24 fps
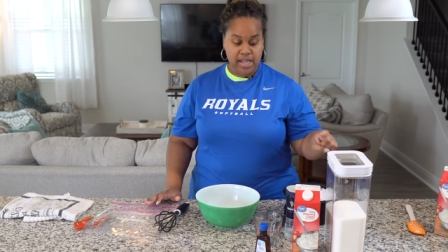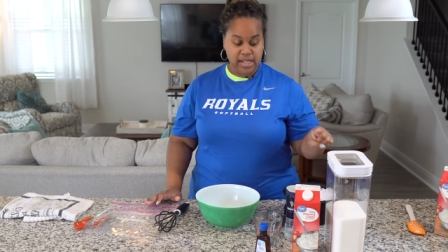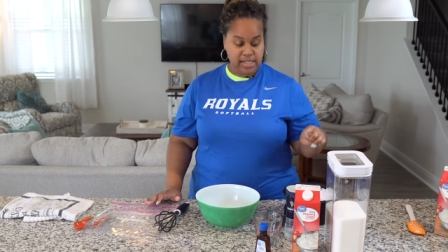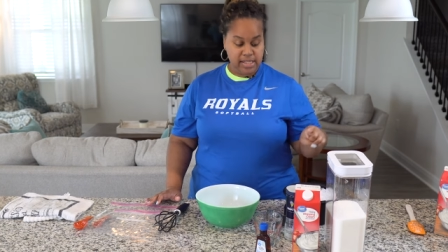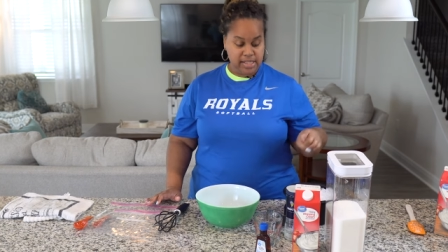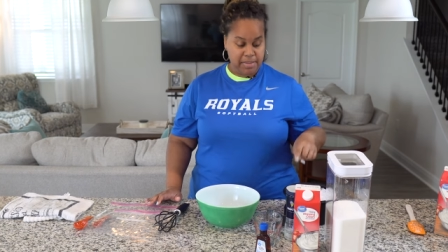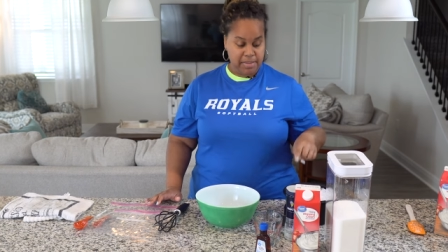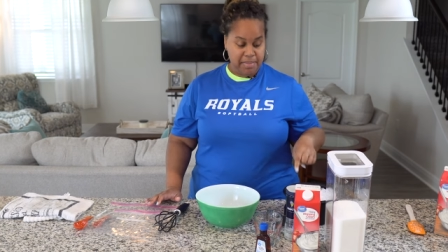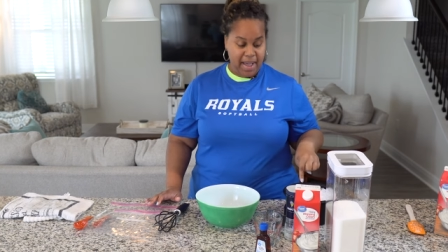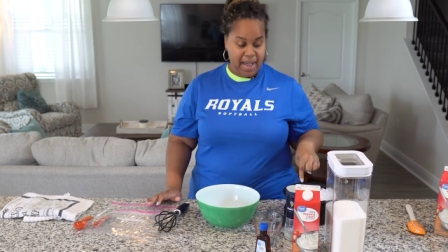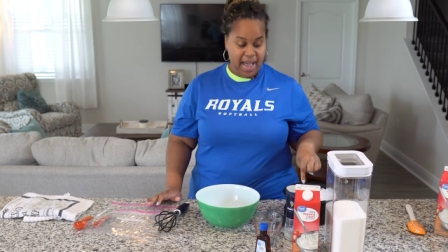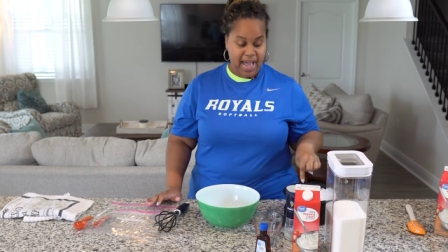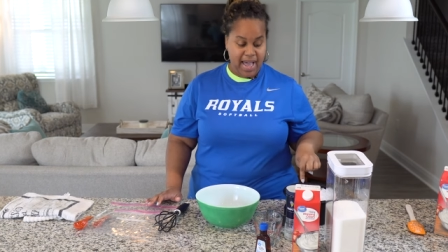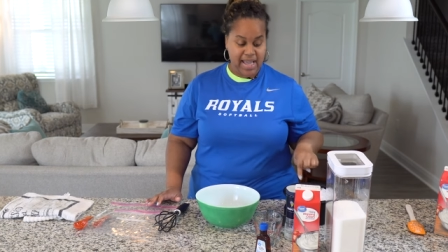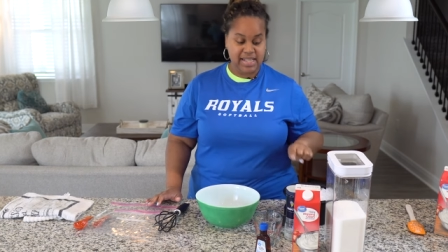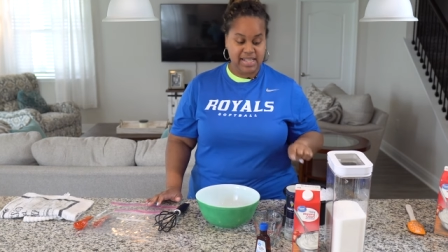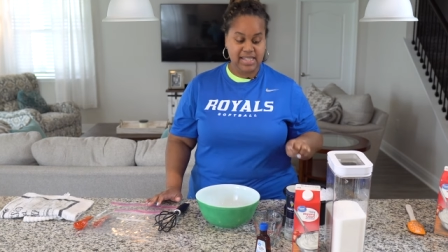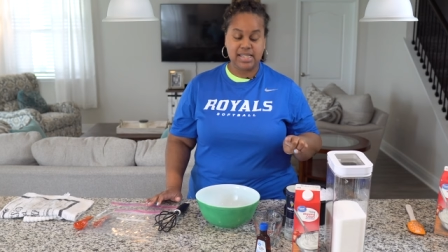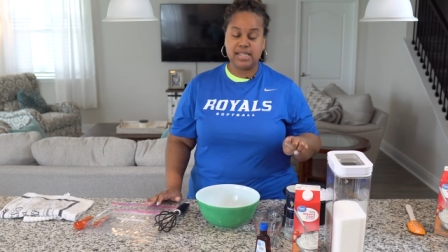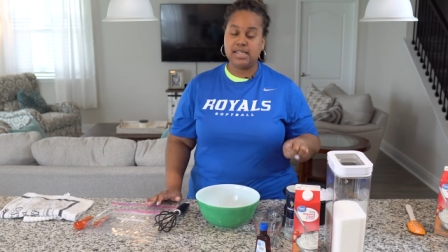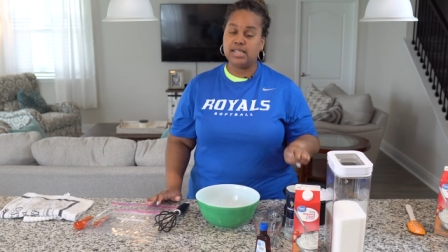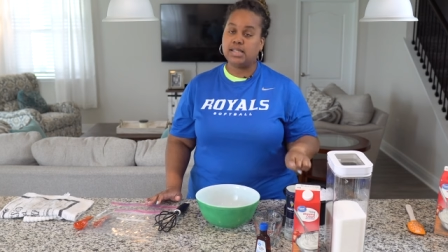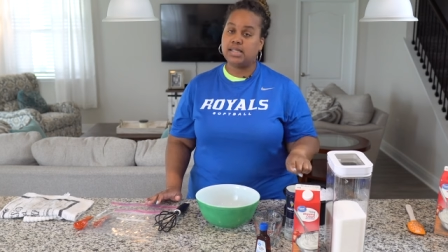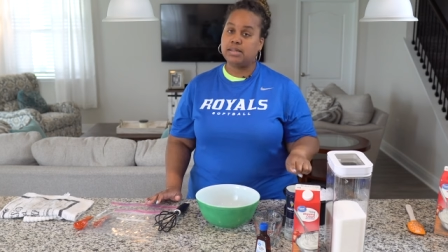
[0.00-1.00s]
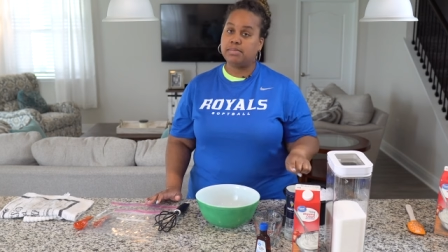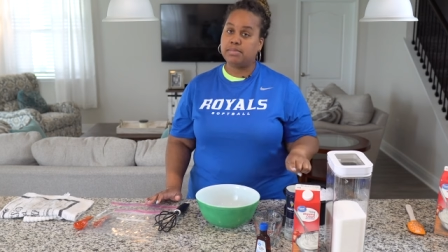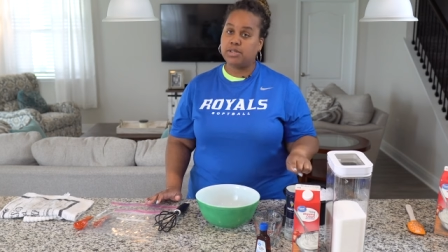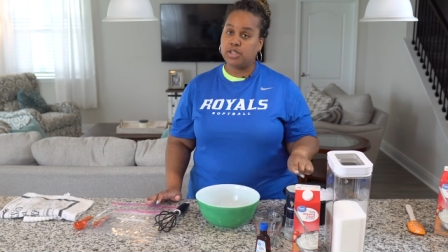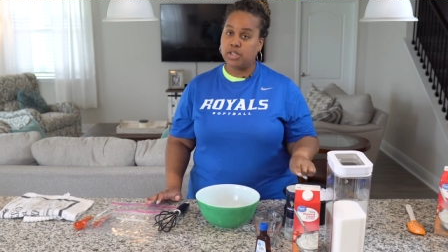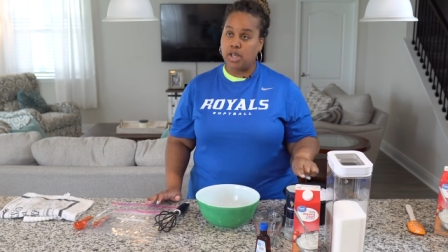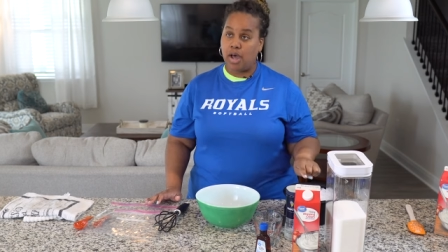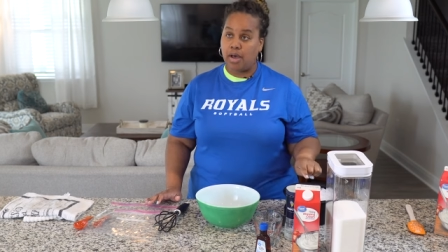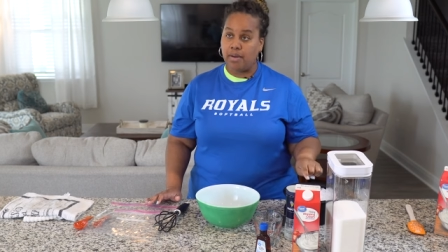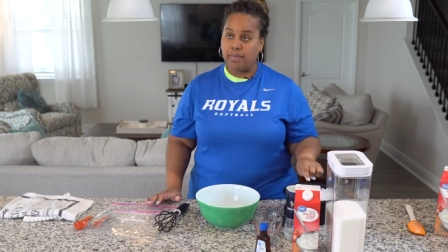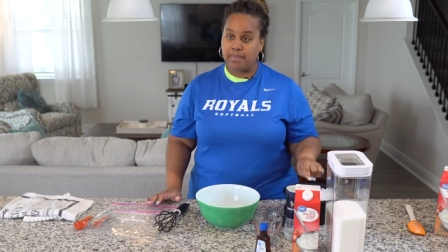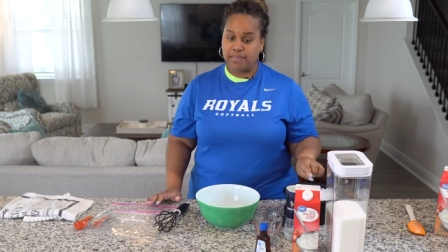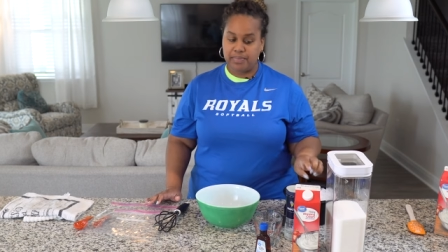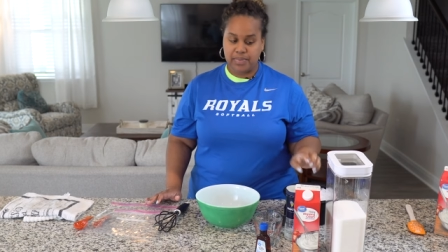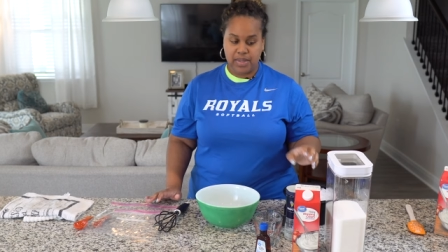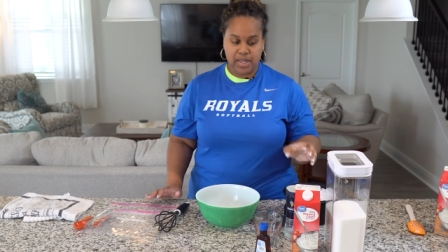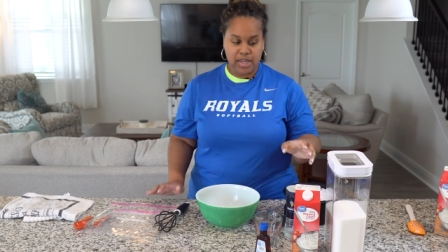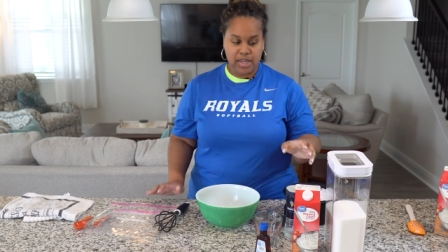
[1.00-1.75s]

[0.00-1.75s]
some ice, and some salt.